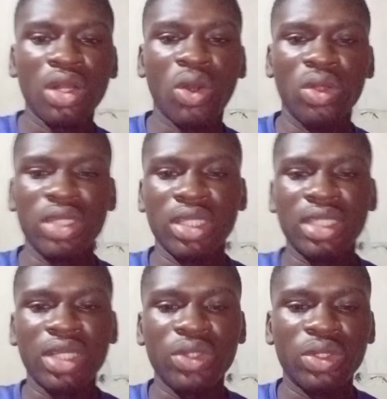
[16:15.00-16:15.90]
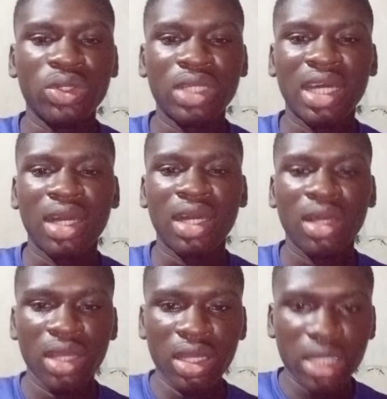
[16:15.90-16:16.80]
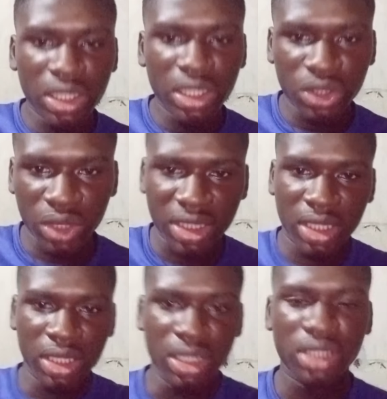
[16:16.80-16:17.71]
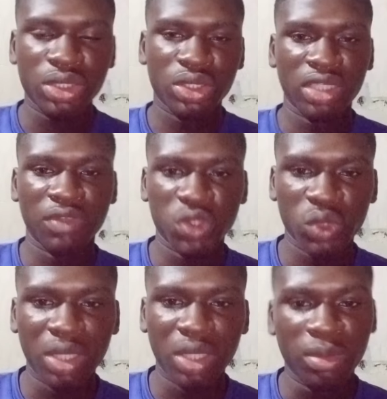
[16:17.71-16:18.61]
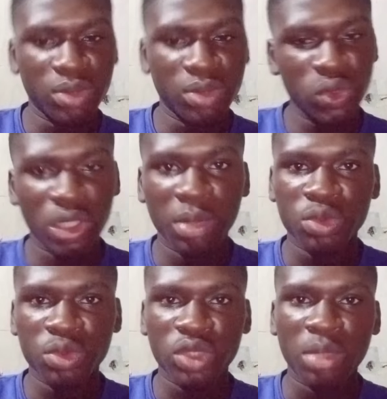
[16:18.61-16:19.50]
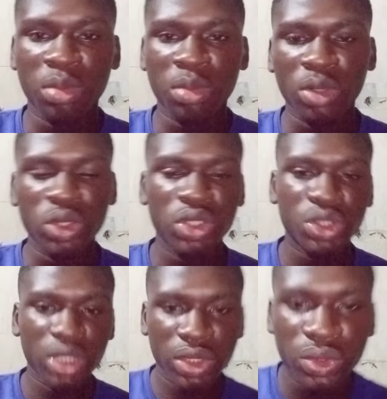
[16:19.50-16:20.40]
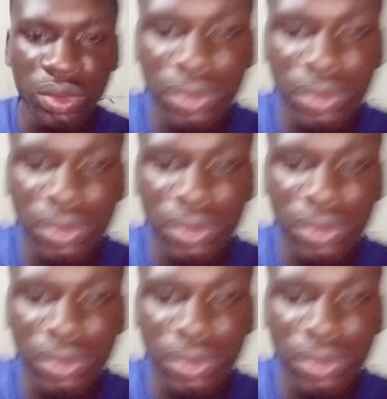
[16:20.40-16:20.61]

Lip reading: content and you know that interested in it. You just have to swipe up, swipe up, swipe up, or just try to